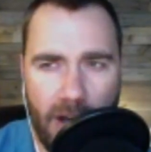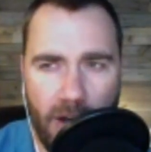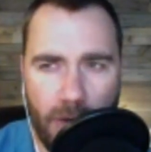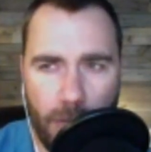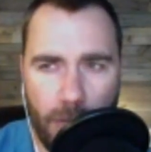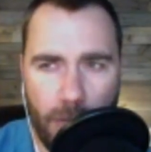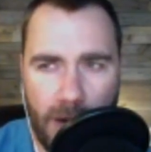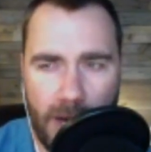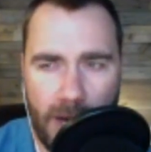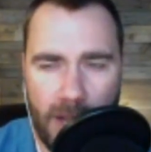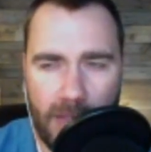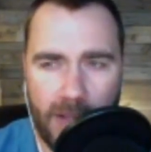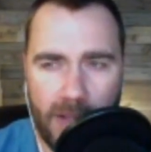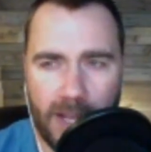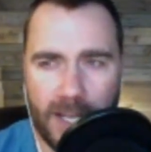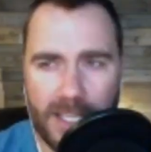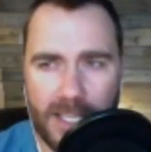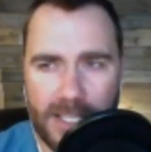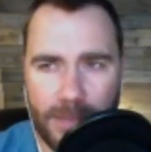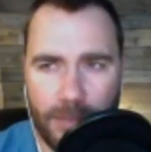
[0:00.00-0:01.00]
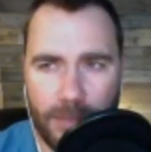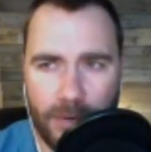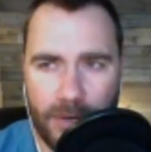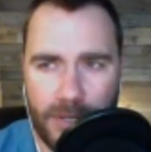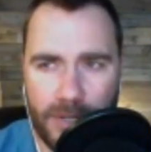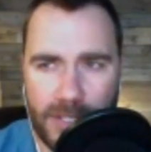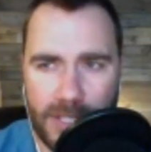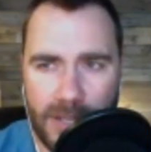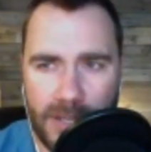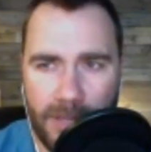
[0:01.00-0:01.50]
that already the
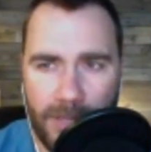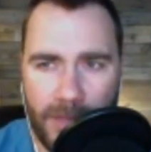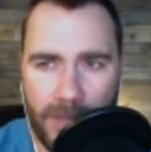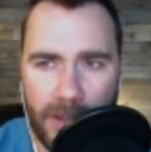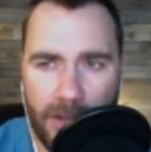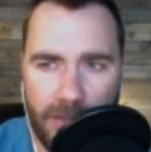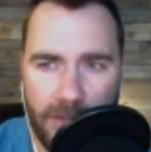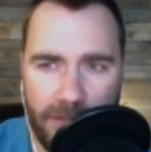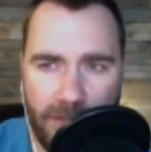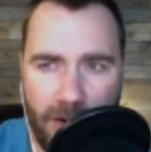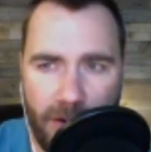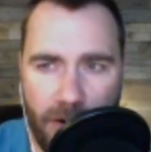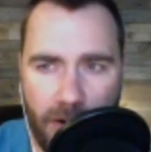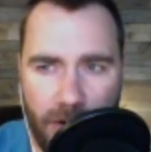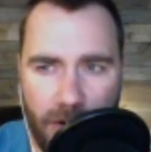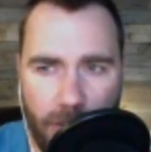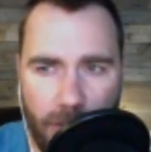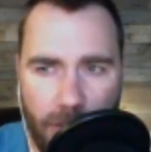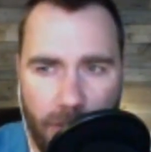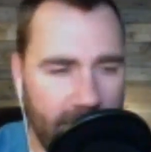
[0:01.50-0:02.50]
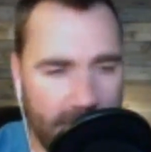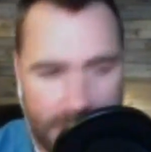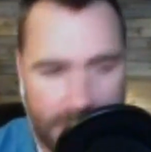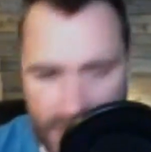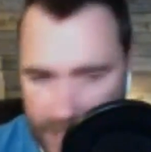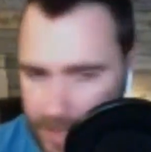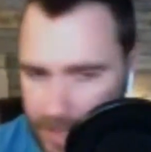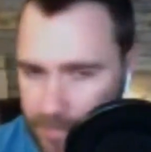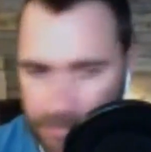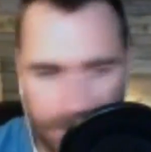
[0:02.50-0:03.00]
customers far and away
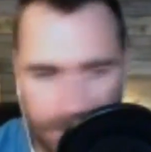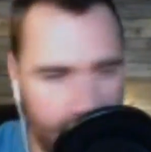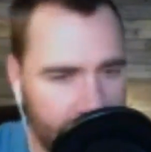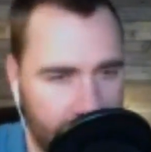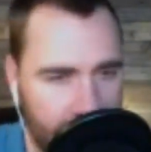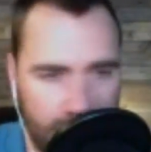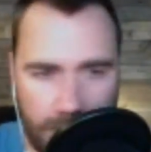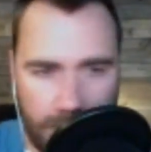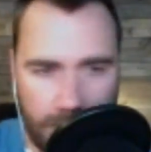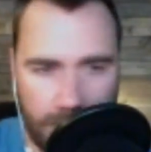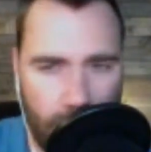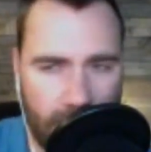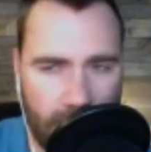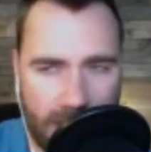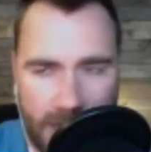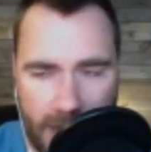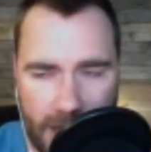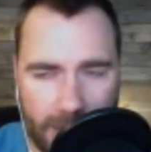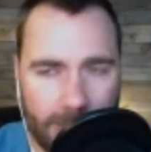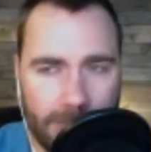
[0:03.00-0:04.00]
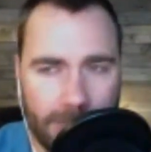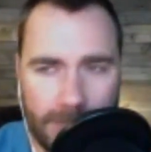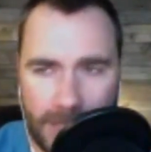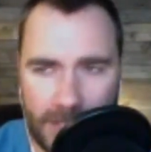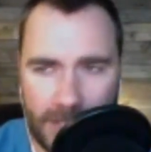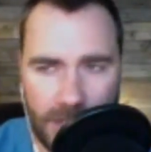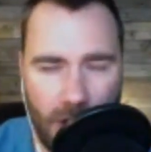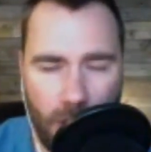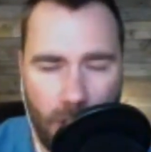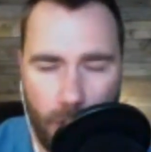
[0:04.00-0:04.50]
said
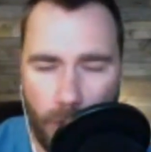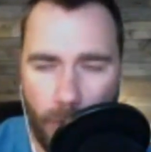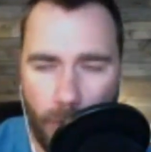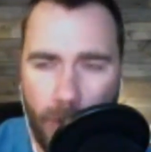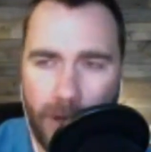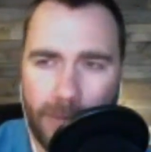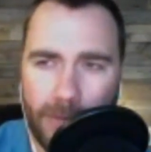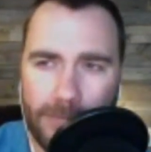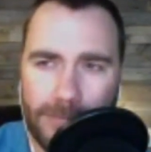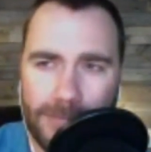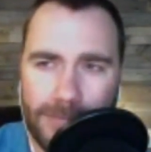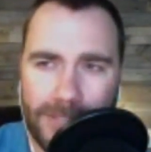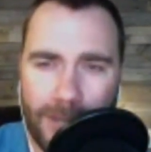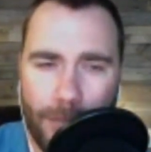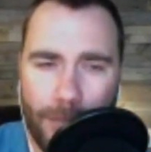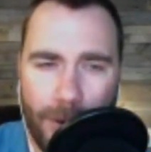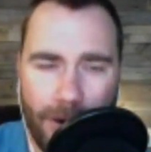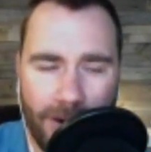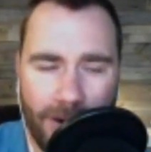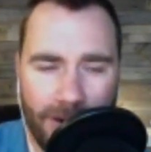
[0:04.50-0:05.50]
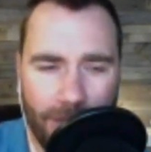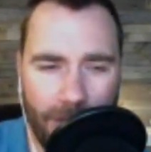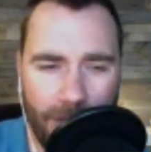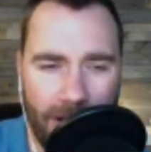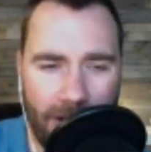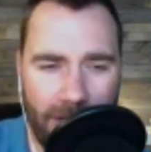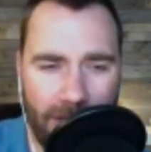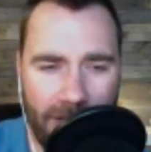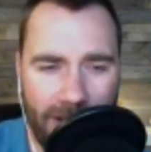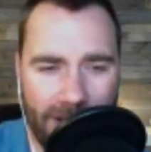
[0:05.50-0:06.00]
REC10. That's all we want compared
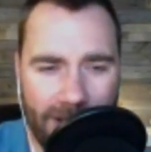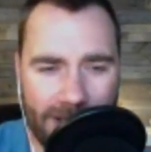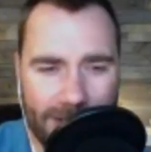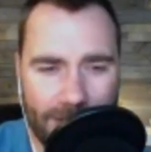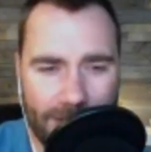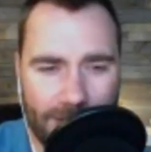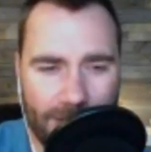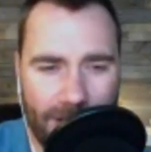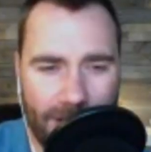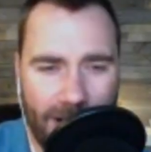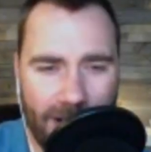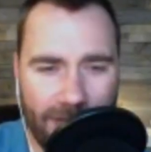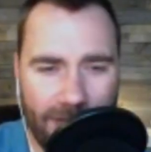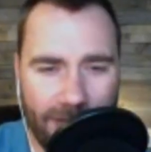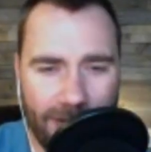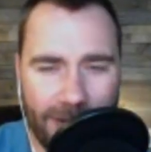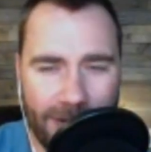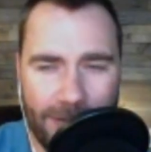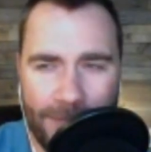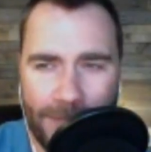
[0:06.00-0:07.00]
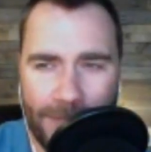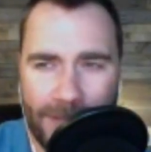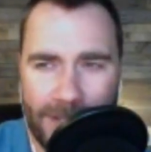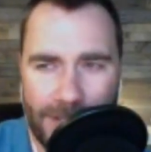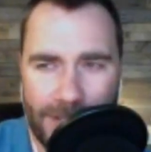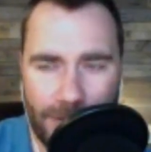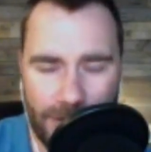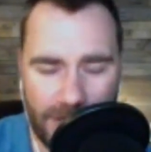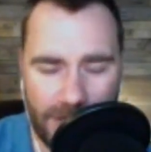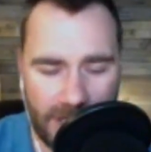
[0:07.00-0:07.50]
to what everything else that was being offered.
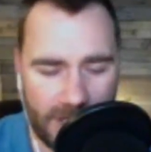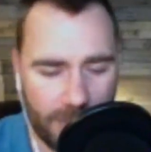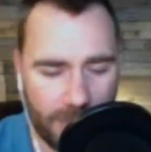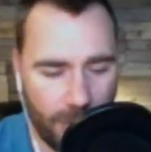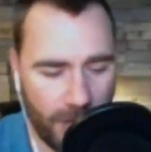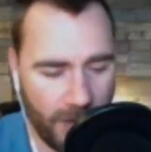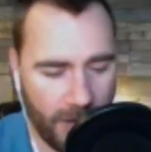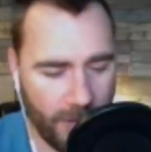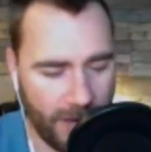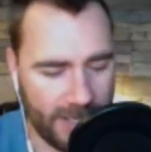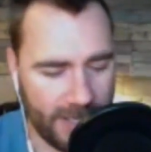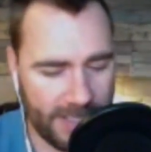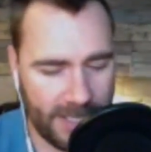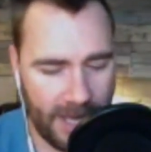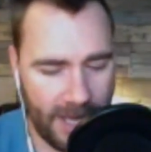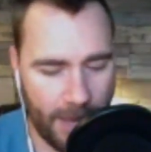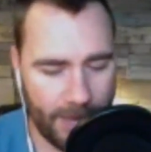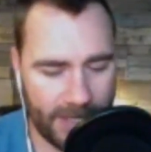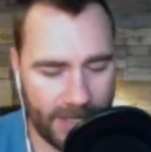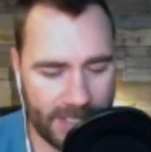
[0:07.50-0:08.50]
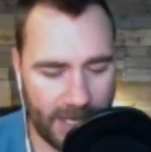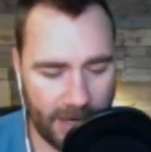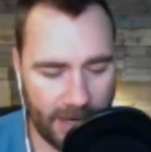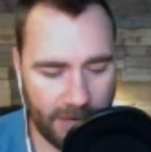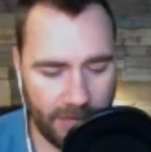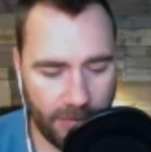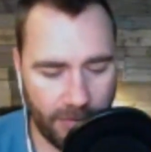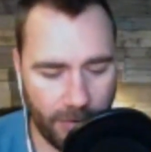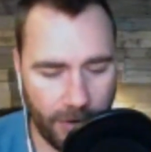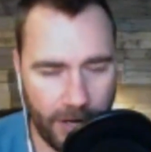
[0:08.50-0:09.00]
So it's pretty amazing. I'm
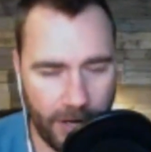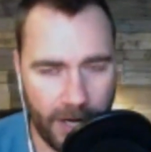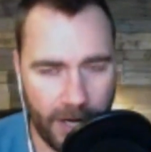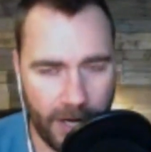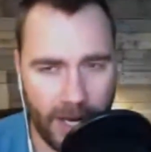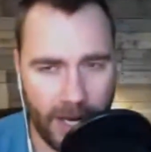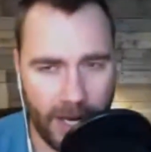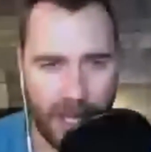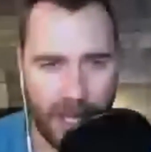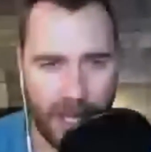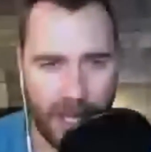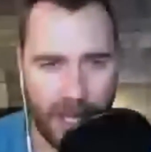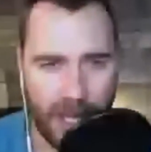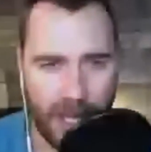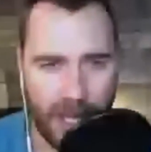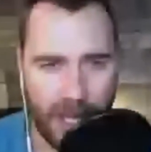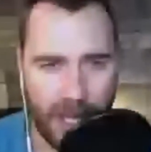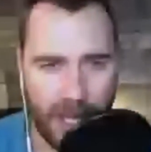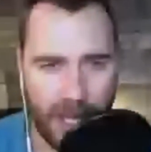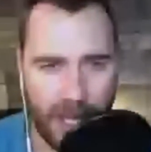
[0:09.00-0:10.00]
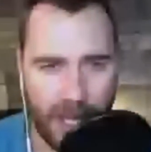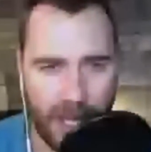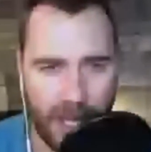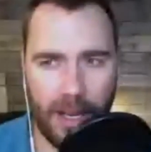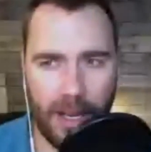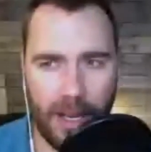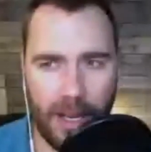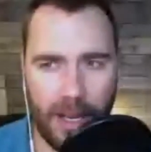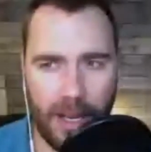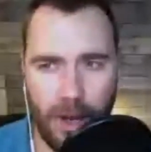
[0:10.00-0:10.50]
excited for it,
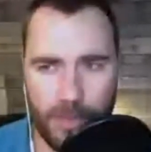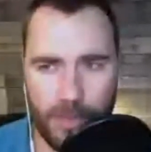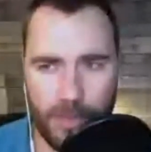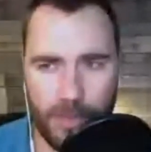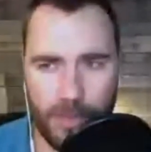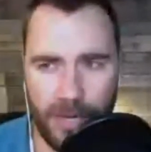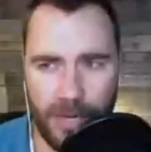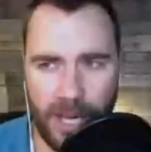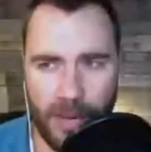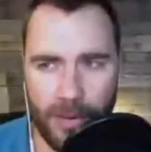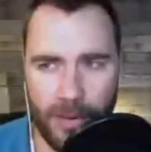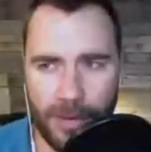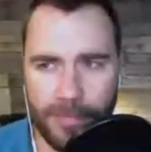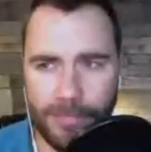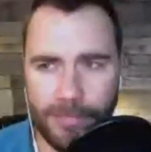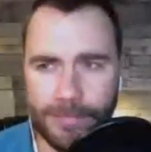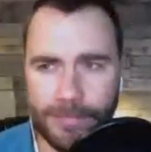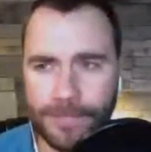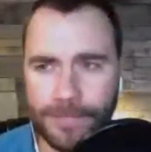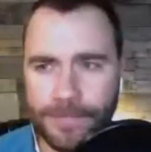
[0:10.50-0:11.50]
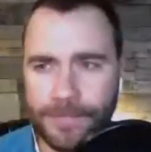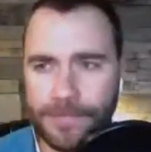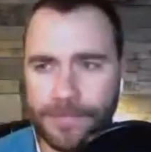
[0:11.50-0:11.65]
and I hope to help you one.